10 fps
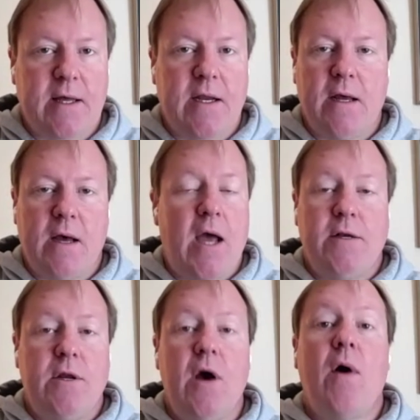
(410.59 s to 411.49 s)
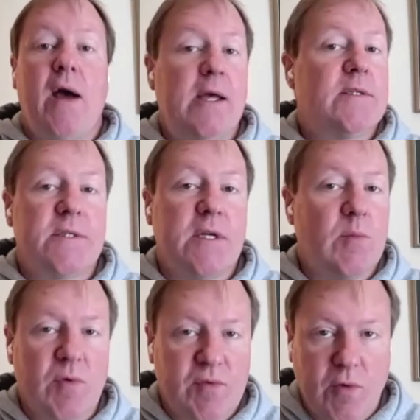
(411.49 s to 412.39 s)
And I know I had seen
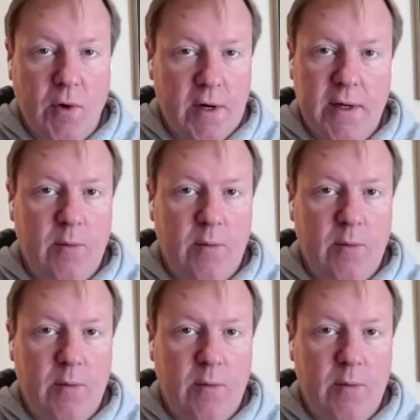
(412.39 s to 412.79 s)
it before.